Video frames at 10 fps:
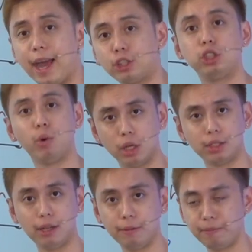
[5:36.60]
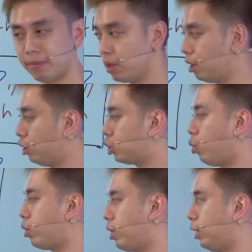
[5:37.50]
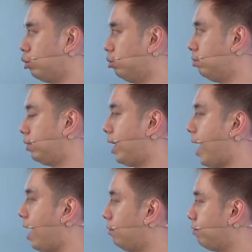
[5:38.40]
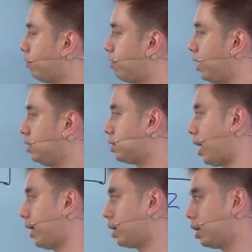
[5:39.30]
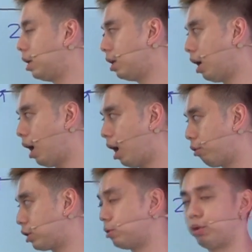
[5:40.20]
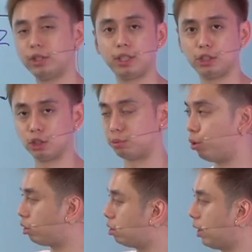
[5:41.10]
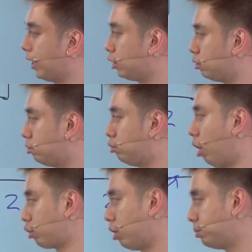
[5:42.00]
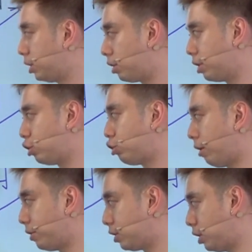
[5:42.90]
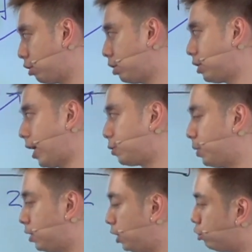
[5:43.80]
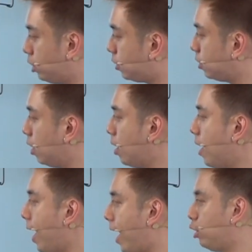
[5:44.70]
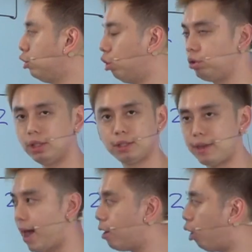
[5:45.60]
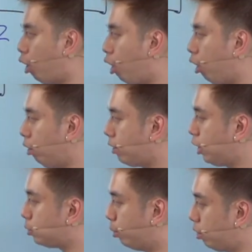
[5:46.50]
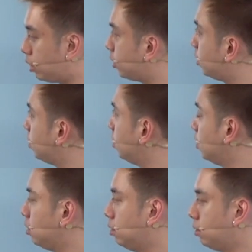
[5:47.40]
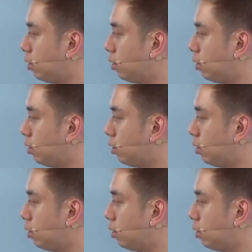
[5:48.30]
actually want to sell. So what do? They have things like Russell Brunson has his book, like .com Secrets, Traffic Secrets, Expert Secrets. And you'll notice that all these books, the